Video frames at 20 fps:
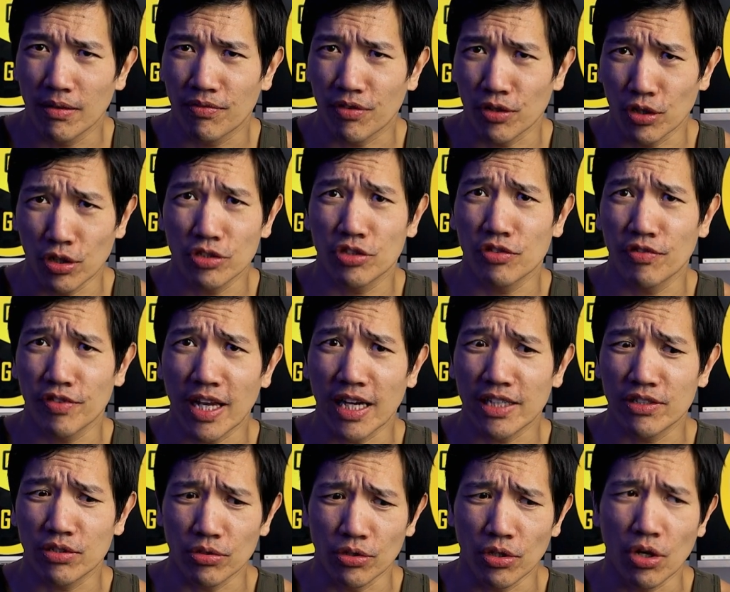For those of you
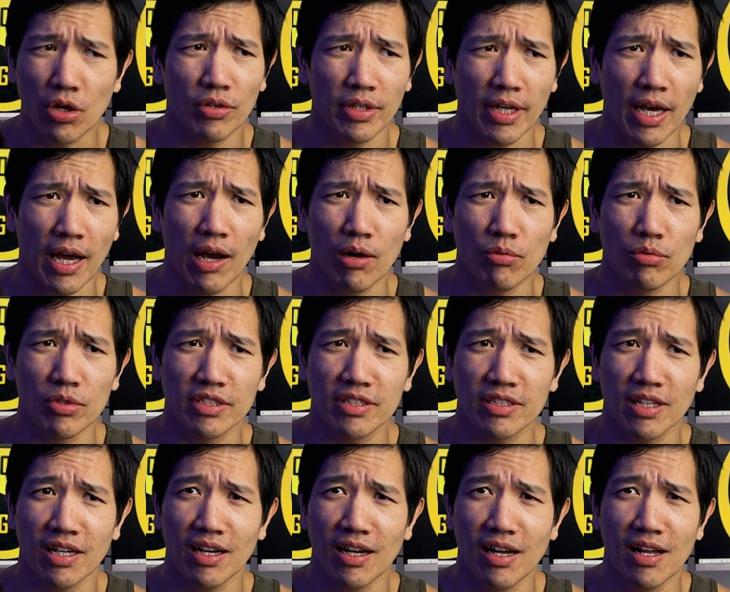guys who don't know, yeah, I was,
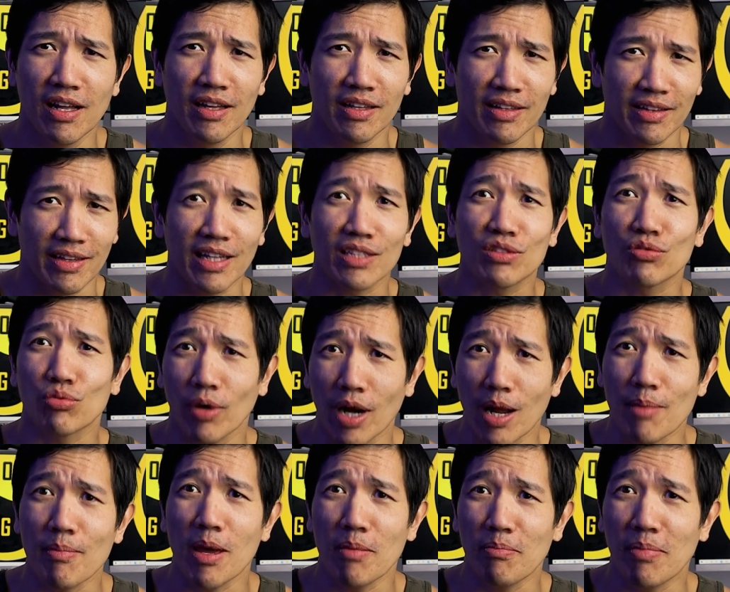that's what
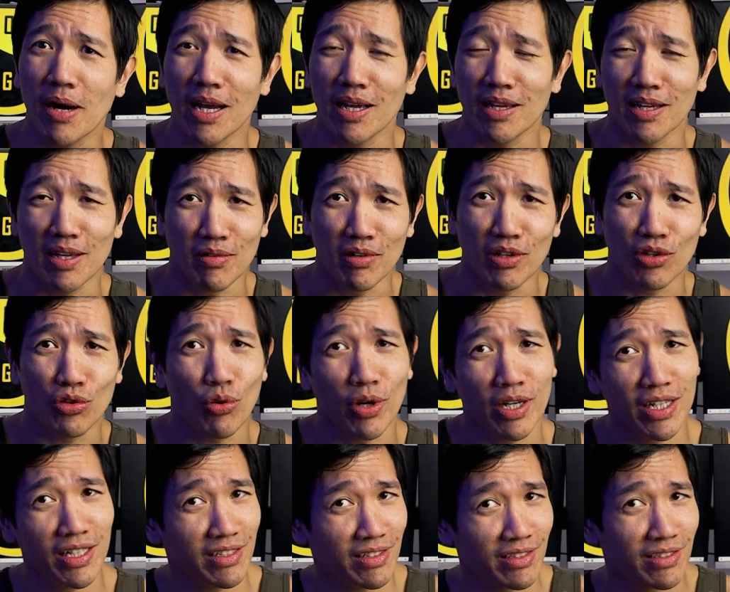I meant by in the
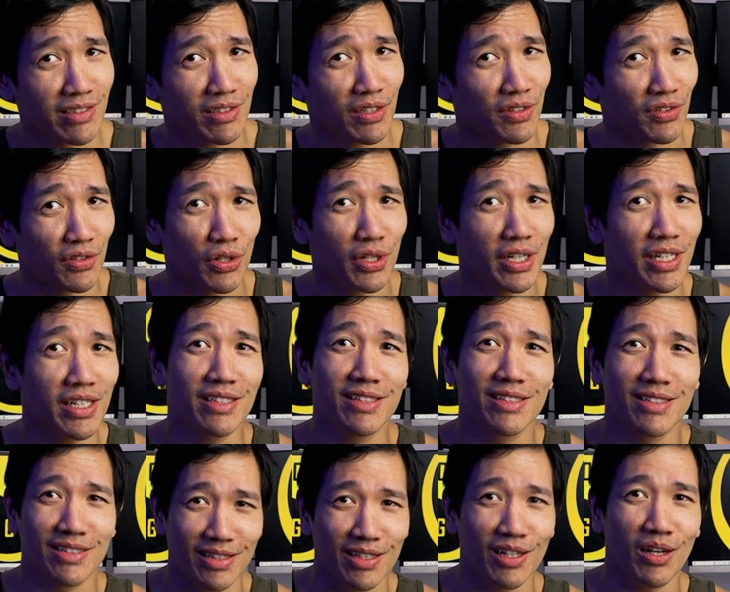20s to
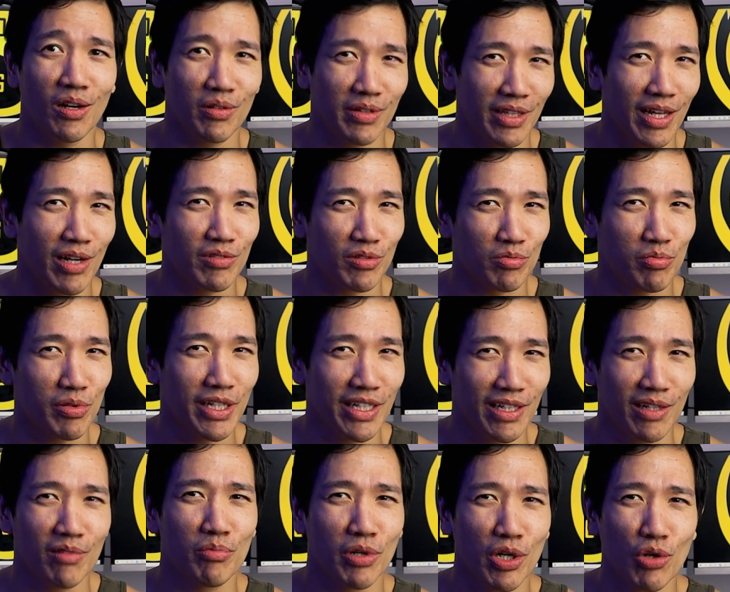30s, that was
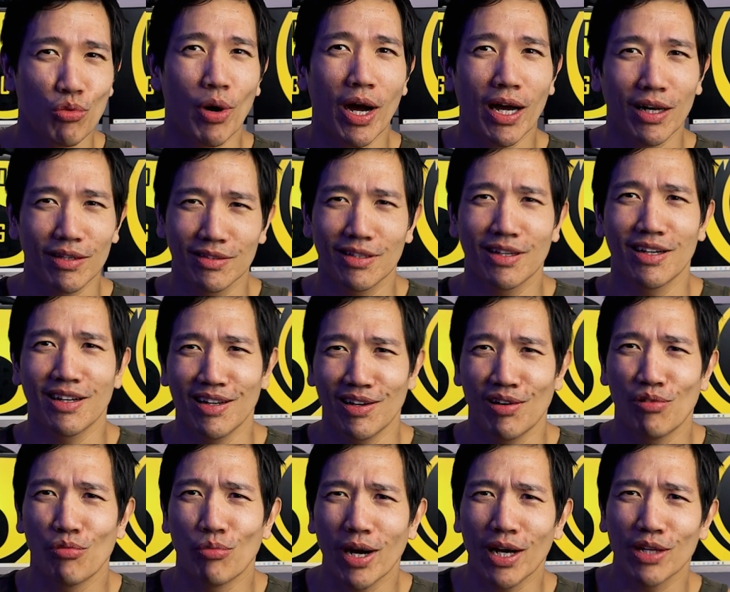pretty wild,
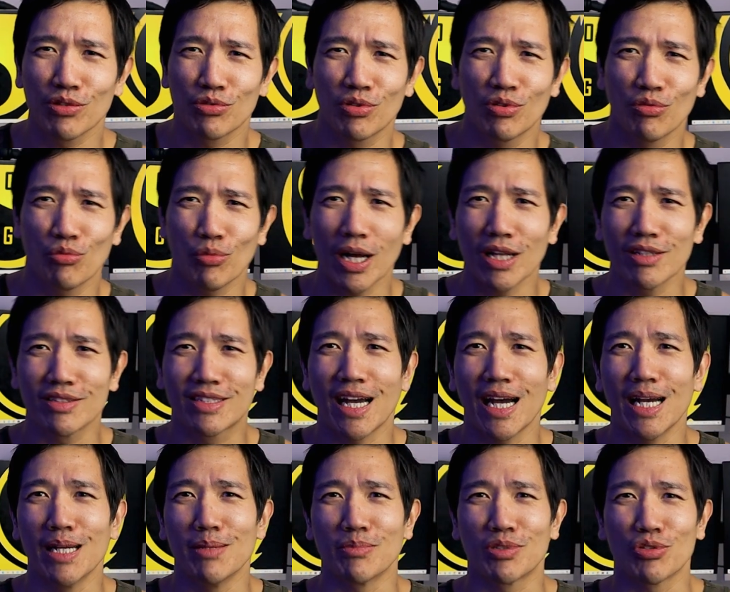wild
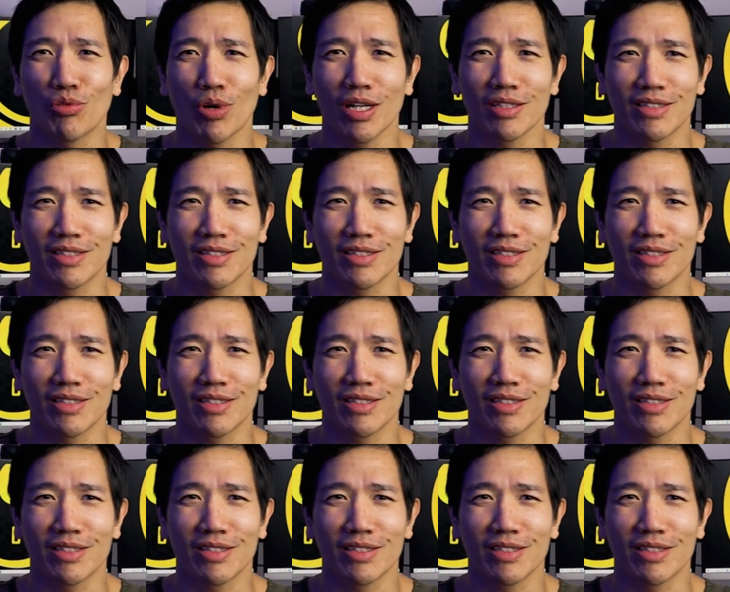times.